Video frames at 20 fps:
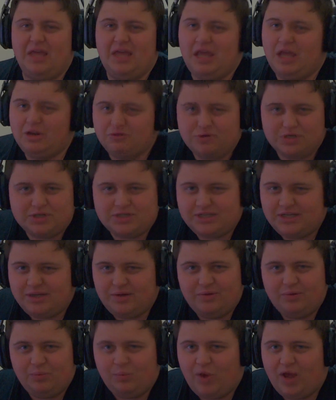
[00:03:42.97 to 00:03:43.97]

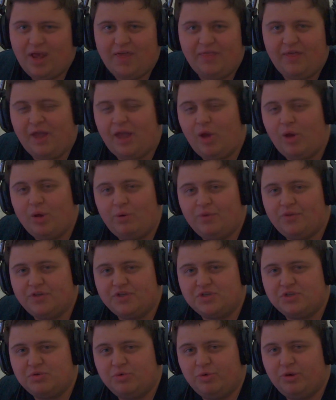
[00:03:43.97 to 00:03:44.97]
Interesting way they're going with the
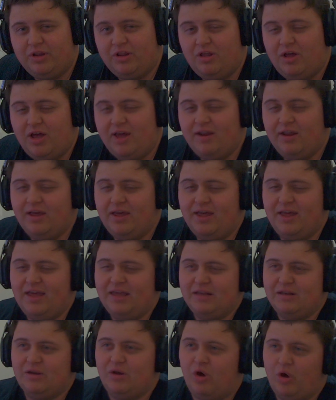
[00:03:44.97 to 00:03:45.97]
storyline,
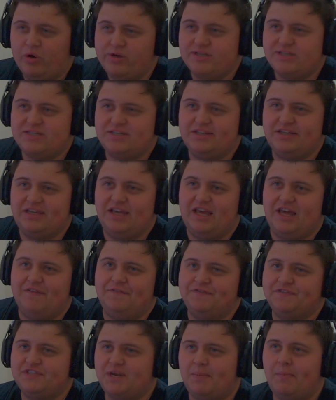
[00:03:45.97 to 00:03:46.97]
and honestly,
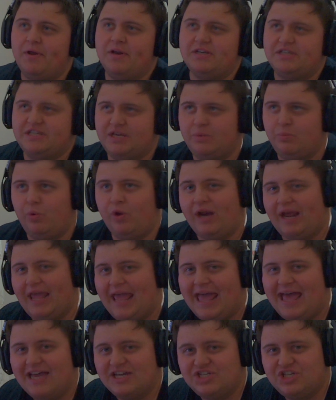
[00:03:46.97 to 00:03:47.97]
if someone did want to
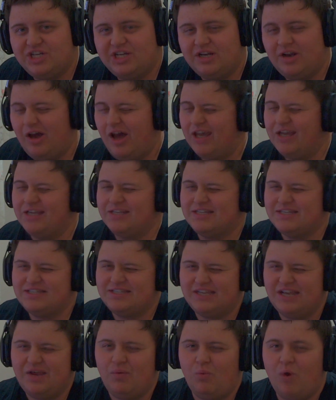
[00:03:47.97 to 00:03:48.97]
cash in, I could
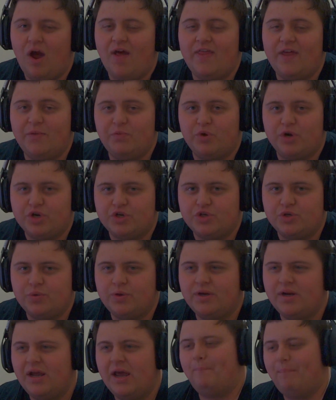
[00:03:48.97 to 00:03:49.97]
see why they'd want to
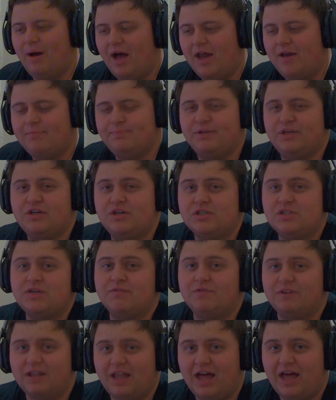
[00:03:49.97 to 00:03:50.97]
do it, but because
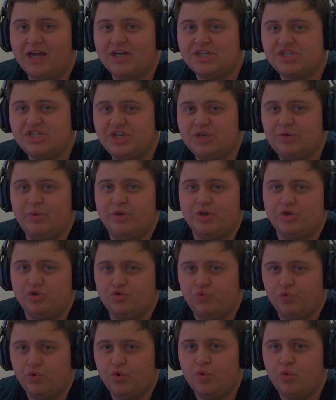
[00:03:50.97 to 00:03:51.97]
of last year when
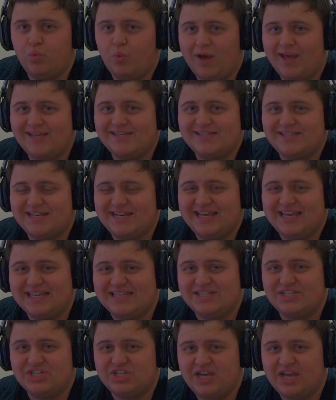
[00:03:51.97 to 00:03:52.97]
Drew wasted
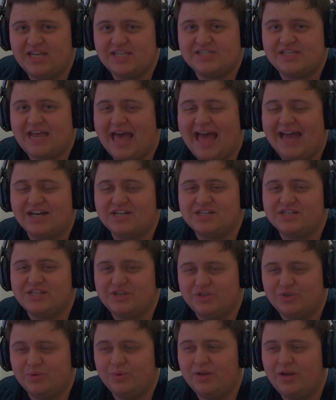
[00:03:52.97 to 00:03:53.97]
his chance to actually
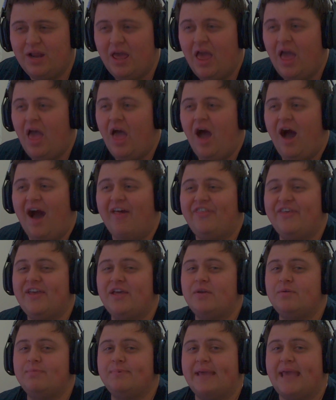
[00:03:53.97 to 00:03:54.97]
do it, I think
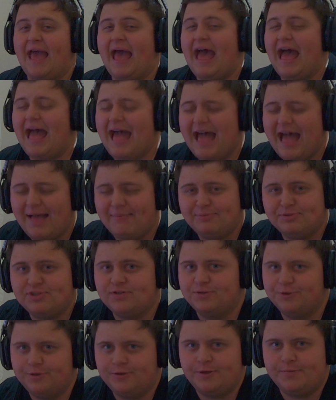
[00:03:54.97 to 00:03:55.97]
it would be
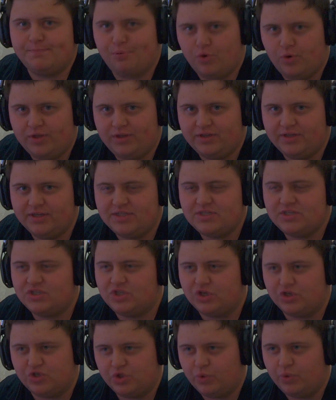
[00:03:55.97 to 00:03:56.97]
absolutely pointless
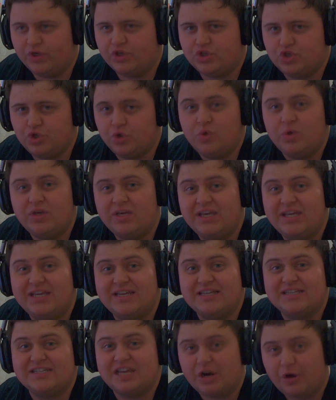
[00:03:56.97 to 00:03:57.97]
to do it 2
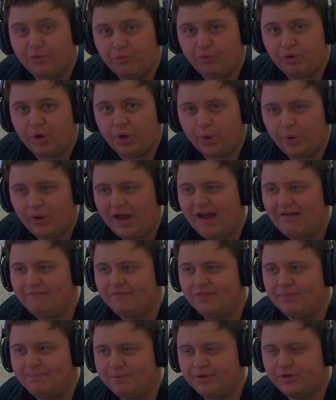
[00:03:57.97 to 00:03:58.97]
years in a row,
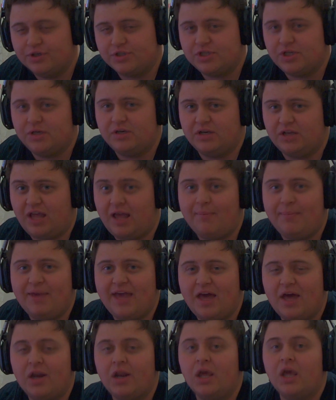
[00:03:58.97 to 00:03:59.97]
have the person come
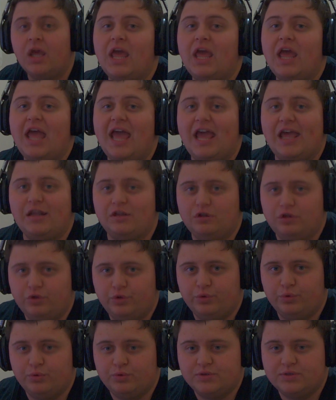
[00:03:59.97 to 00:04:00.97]
out and
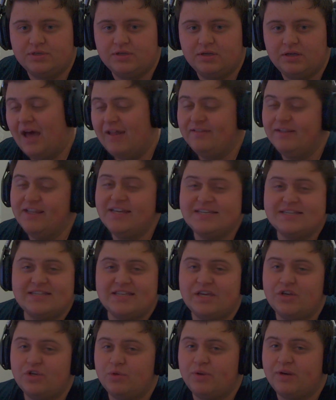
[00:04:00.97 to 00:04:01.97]
lose. Unless
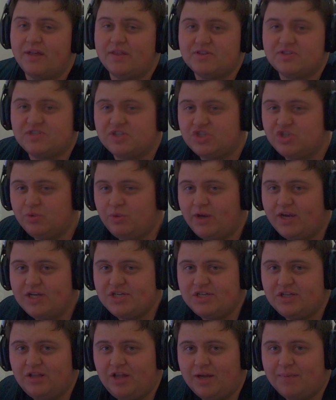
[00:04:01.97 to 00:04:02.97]
they do another
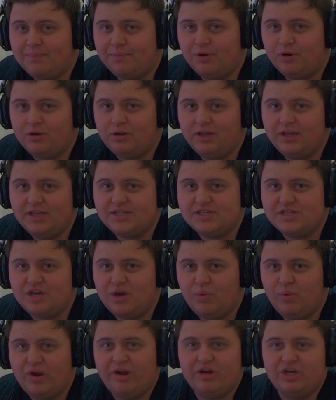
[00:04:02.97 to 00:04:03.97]
situation like Brock
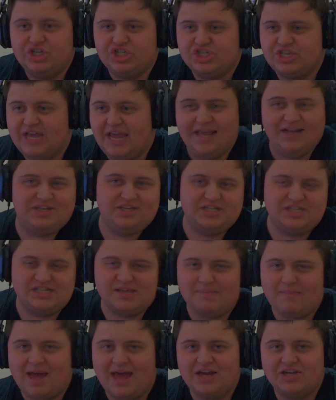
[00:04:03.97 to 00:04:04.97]
Lesnar where he just enters
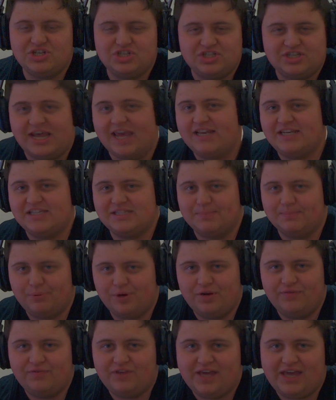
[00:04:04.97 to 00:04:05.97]
the match, takes the
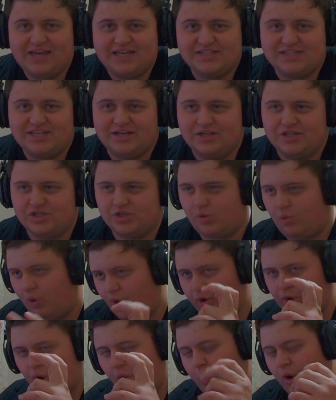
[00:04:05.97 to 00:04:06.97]
briefcase, and is
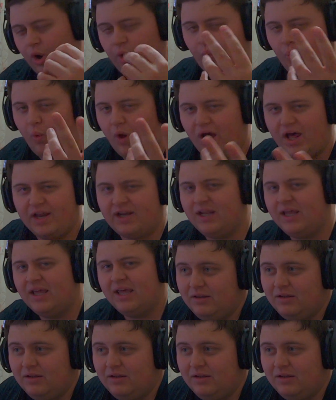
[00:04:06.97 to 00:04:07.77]
quote-unquote won.